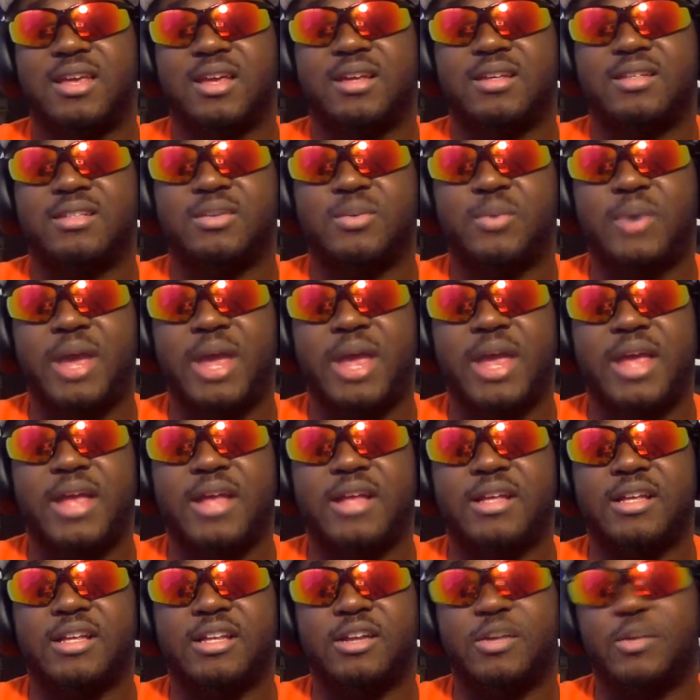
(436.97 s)
In a
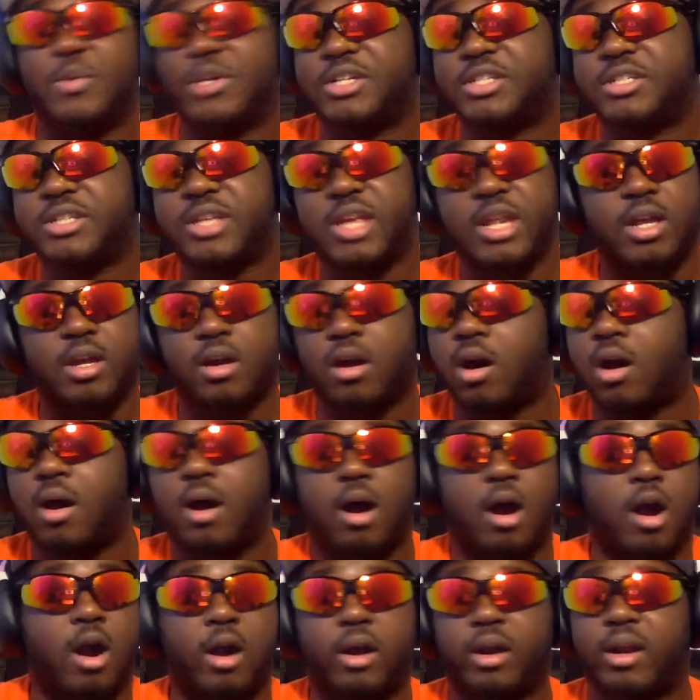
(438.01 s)
way, you know, we're just getting
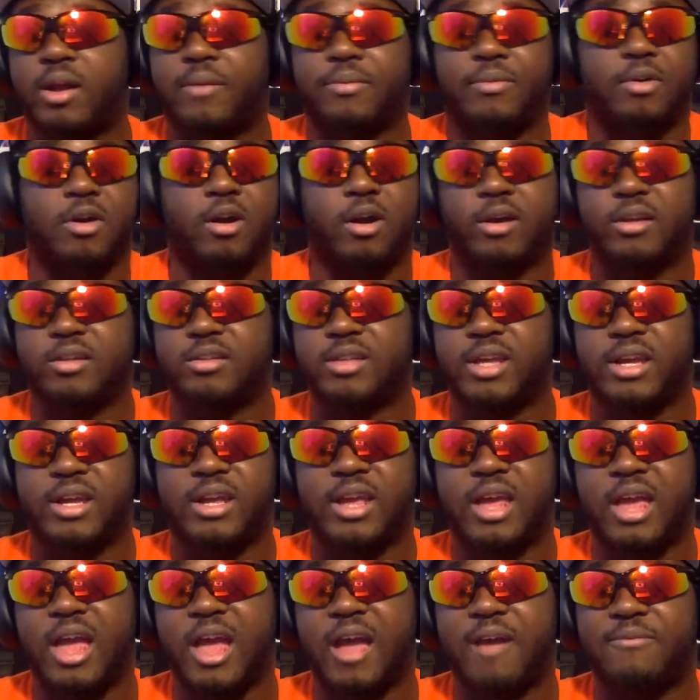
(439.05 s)
arc after arc. It's
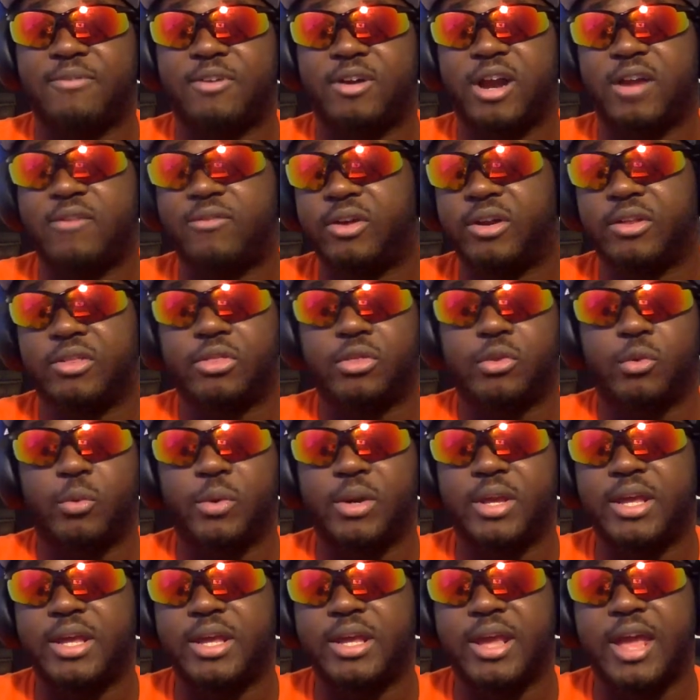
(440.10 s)
like after every
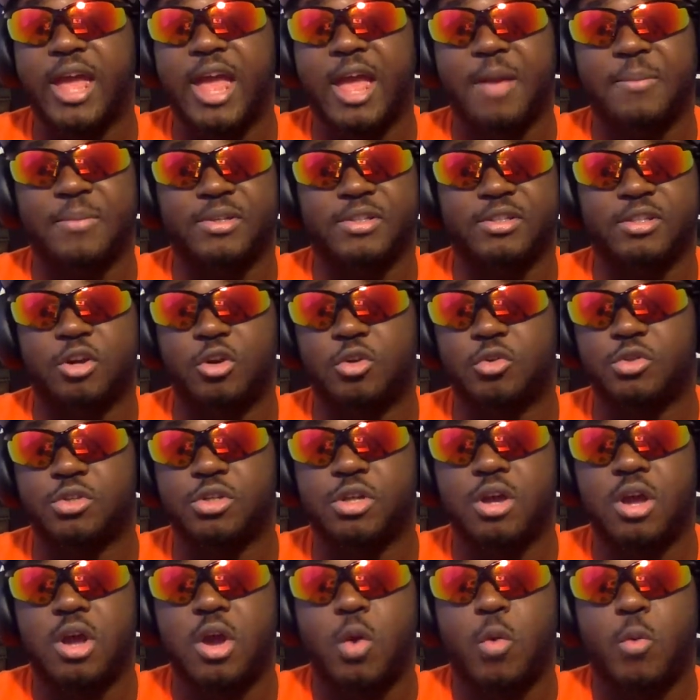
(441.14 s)
3 episodes,
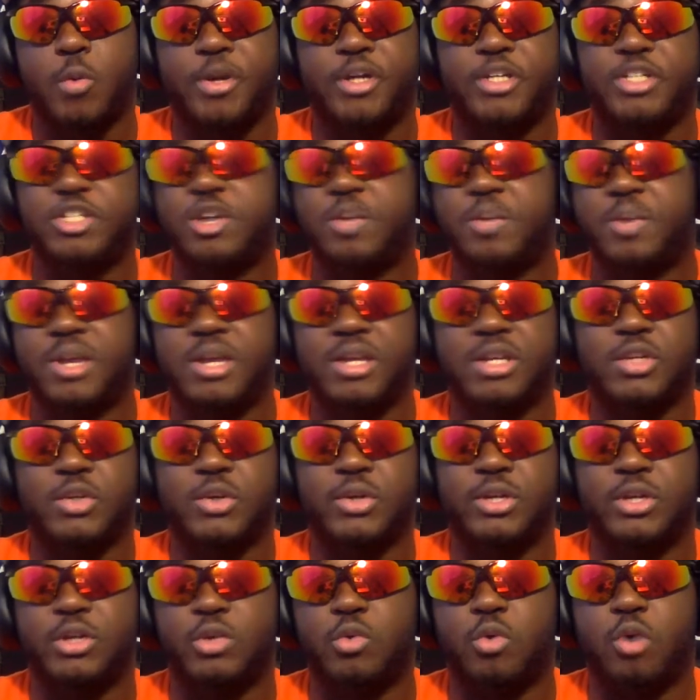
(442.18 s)
we're jumping into a
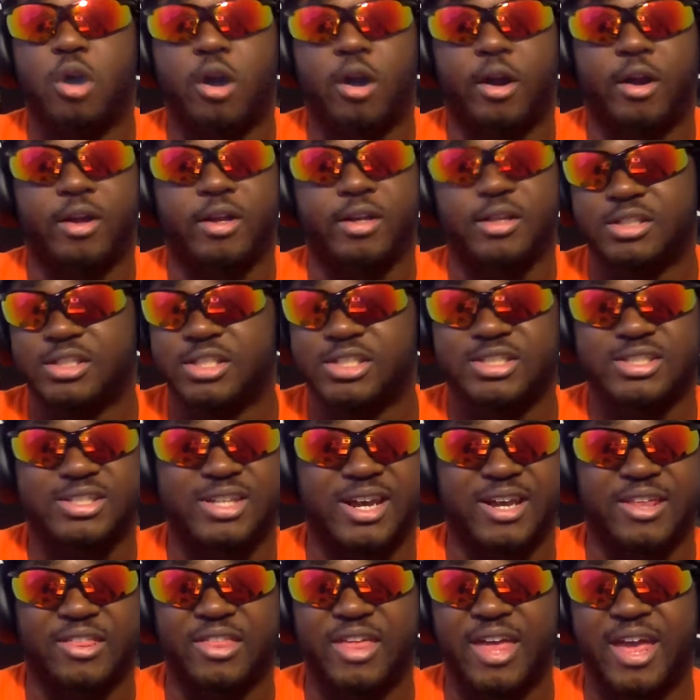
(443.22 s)
new arc, just
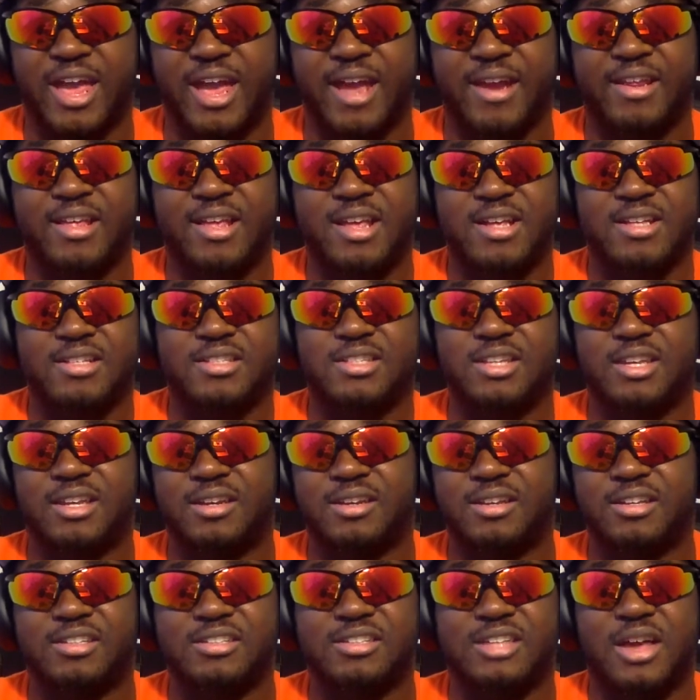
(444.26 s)
like that. And
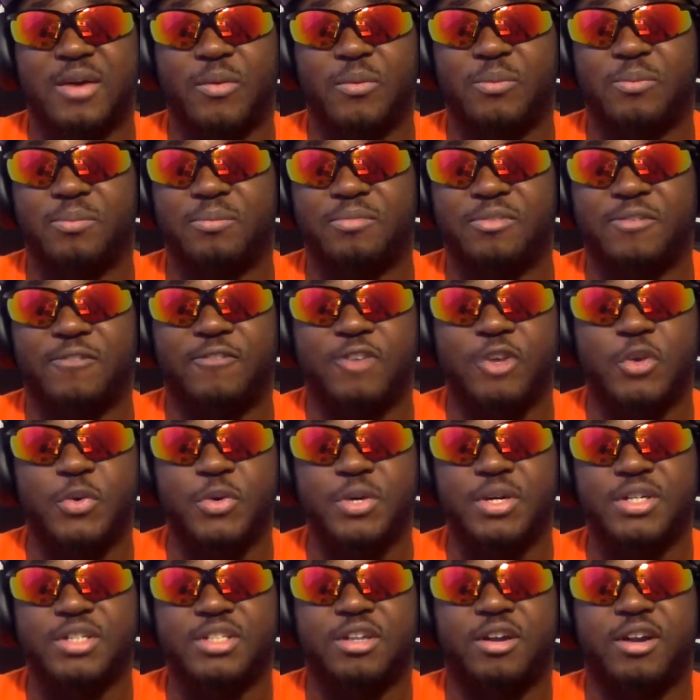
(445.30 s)
it's that the
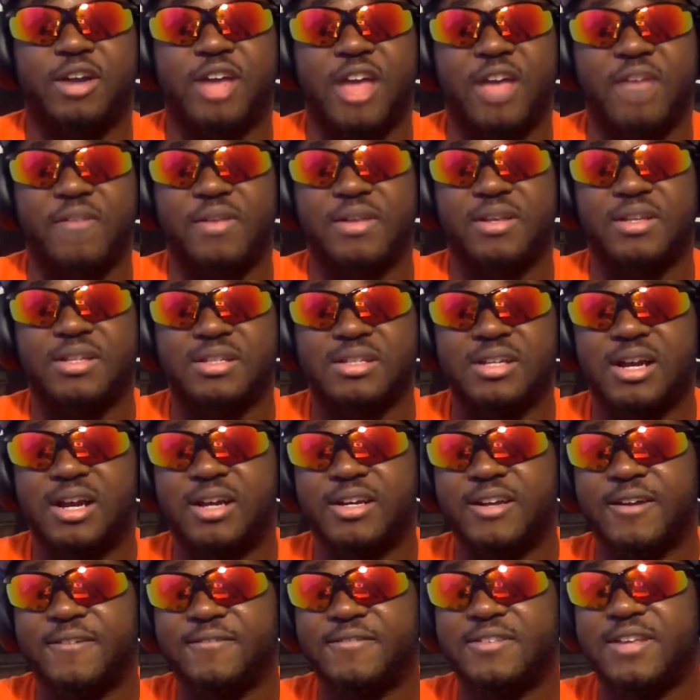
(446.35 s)
viewers aren't having
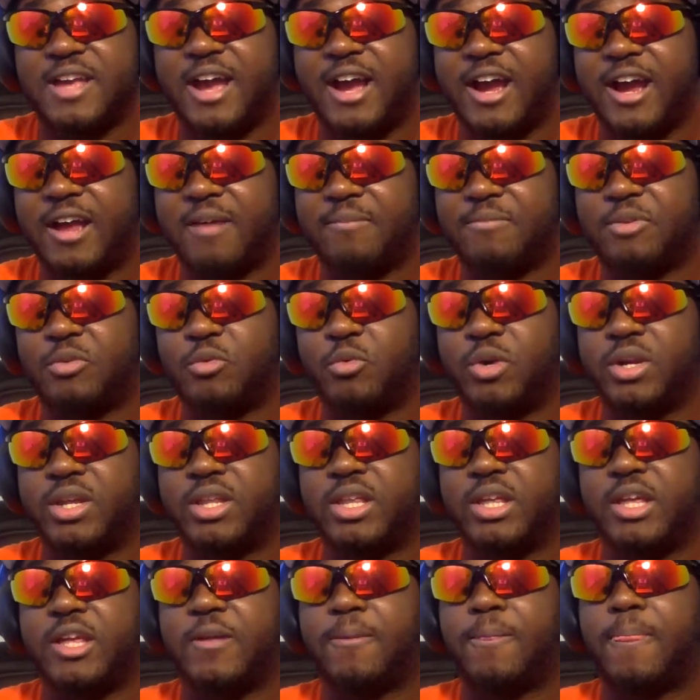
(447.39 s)
enough time to
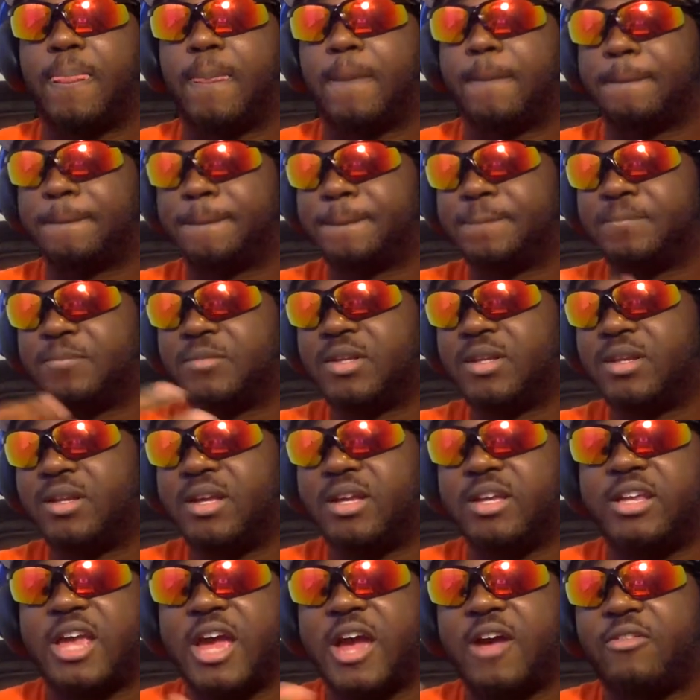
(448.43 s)
really
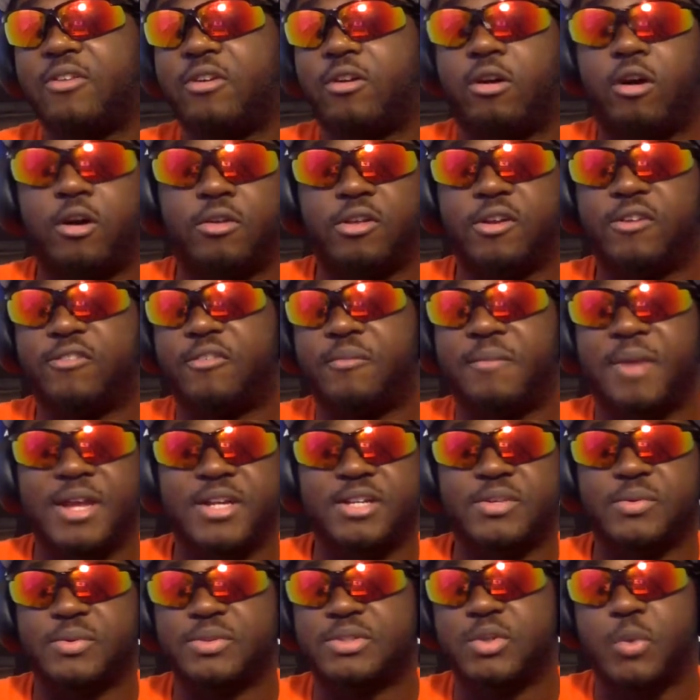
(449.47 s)
gather all the
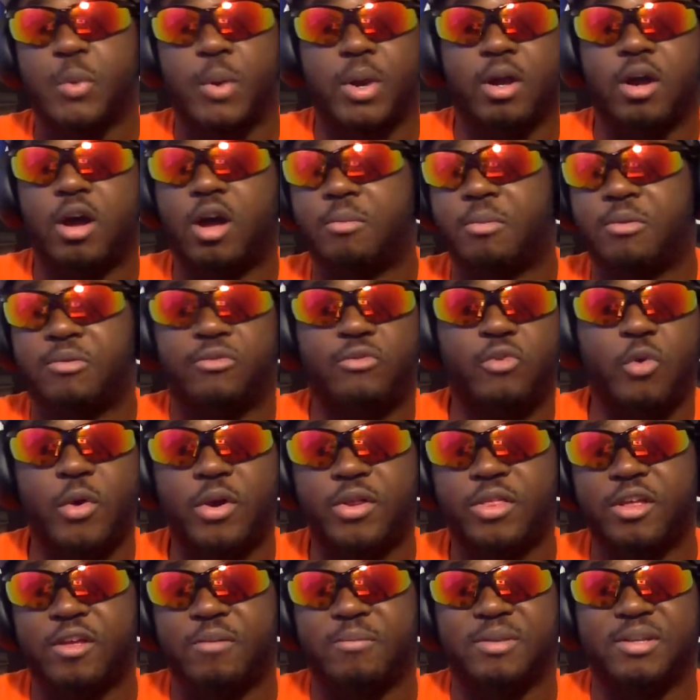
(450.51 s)
information, what's going on before
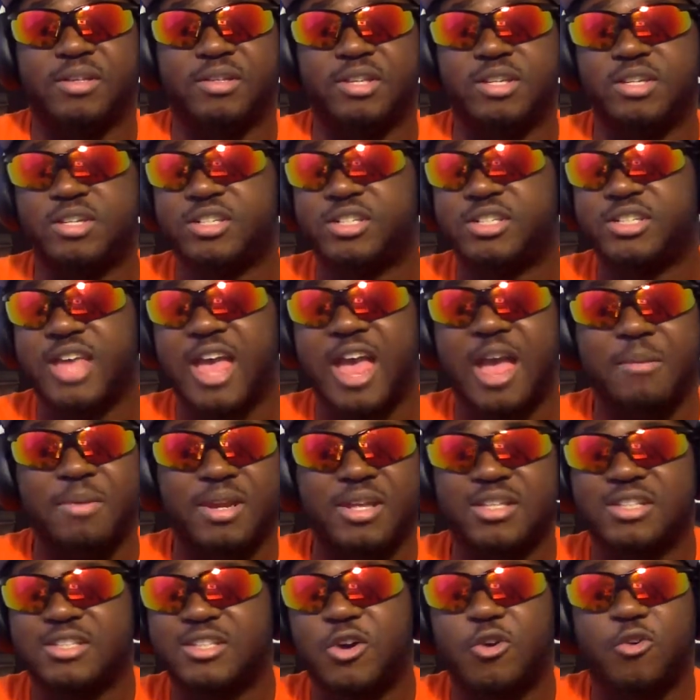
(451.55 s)
them, because things are just
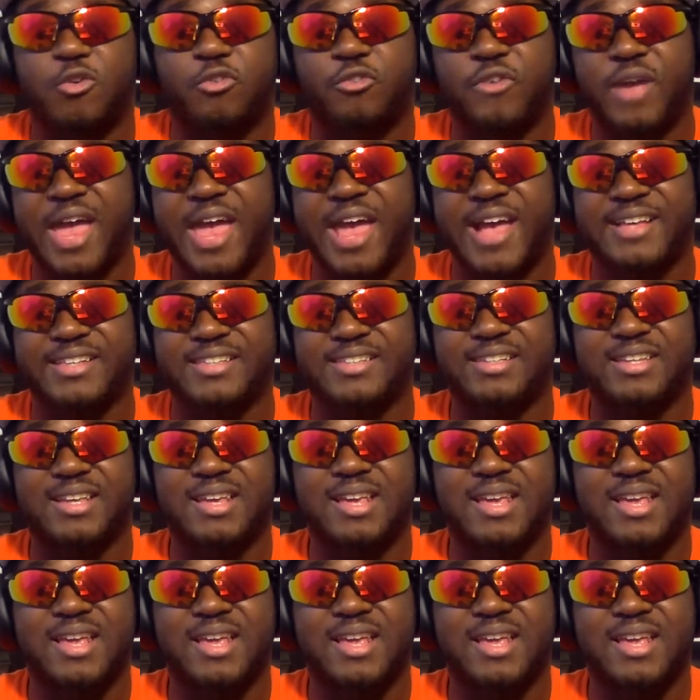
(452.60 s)
happening so fast.